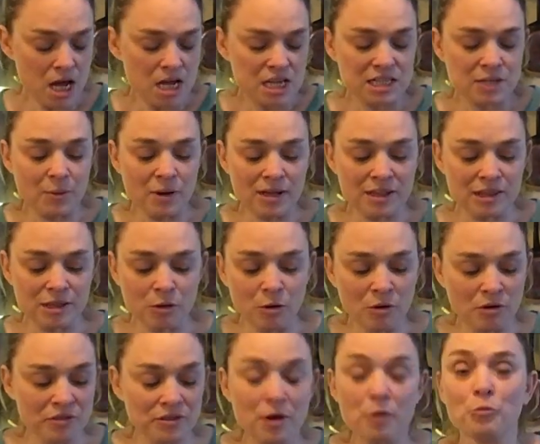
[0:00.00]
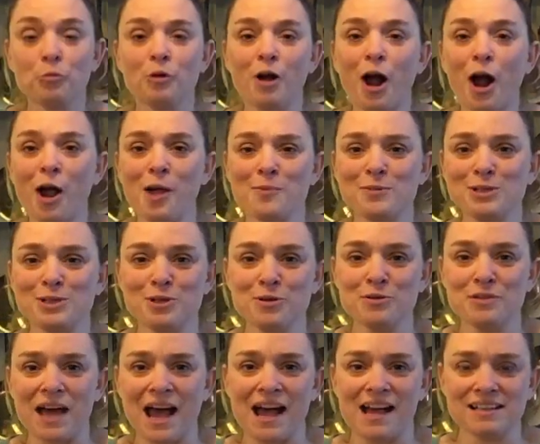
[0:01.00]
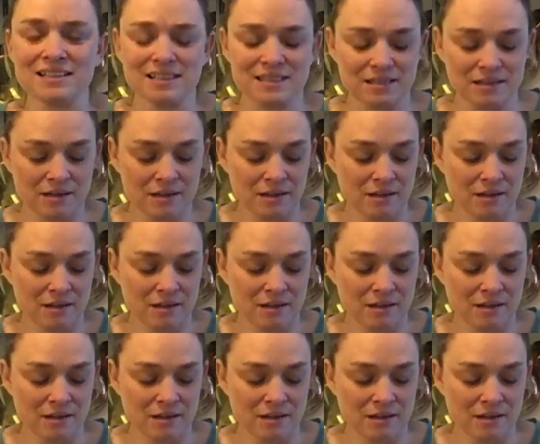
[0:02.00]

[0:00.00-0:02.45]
So I thought that I would do that